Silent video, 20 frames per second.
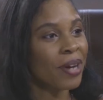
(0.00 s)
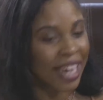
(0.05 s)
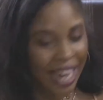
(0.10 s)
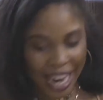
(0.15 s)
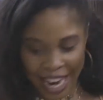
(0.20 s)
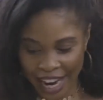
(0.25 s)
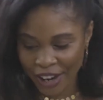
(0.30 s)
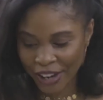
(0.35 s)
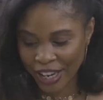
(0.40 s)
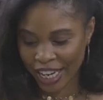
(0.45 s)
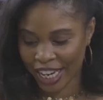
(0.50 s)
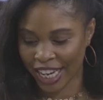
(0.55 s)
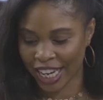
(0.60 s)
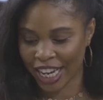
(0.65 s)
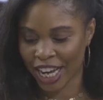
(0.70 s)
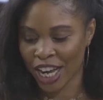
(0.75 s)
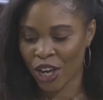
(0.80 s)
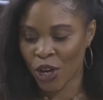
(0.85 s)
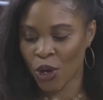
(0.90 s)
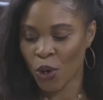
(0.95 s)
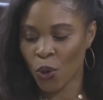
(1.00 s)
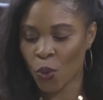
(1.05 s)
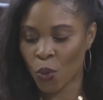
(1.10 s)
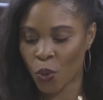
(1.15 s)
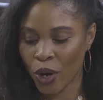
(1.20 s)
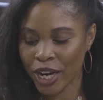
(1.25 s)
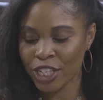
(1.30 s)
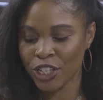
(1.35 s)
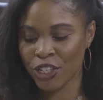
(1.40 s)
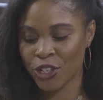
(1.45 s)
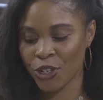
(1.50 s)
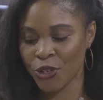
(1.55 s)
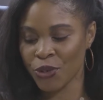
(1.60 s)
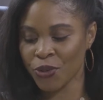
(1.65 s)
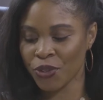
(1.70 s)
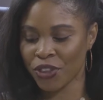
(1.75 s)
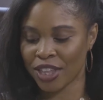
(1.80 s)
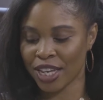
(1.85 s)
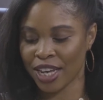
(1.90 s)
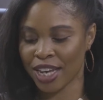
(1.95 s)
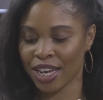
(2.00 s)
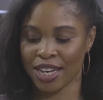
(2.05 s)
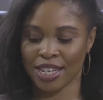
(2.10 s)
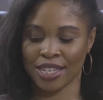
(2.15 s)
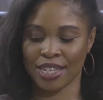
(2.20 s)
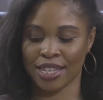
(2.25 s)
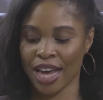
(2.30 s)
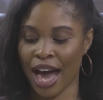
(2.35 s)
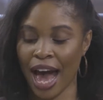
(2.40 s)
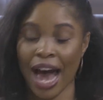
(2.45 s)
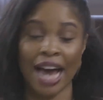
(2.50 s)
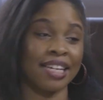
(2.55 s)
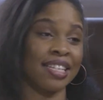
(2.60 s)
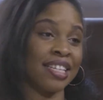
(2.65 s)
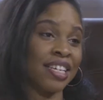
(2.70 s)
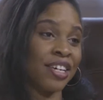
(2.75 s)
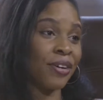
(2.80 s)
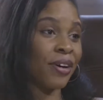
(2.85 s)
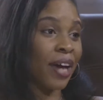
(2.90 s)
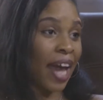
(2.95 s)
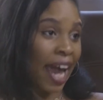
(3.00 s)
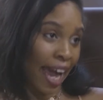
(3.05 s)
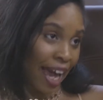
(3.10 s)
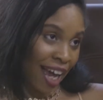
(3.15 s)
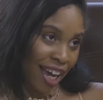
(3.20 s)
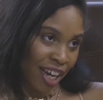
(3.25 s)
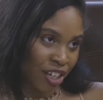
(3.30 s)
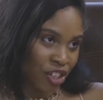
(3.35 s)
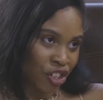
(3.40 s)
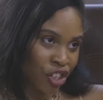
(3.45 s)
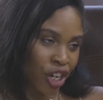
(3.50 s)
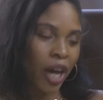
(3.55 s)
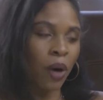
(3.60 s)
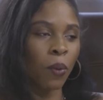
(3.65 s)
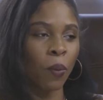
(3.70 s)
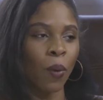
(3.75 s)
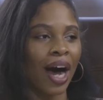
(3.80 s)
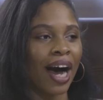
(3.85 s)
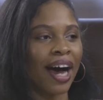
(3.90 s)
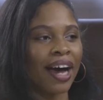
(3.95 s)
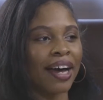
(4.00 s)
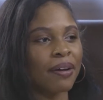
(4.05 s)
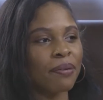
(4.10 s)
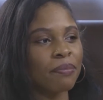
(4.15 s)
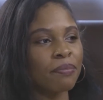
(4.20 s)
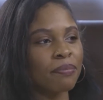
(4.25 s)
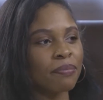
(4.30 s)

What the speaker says: Gary, what do you think is the ideal age and why?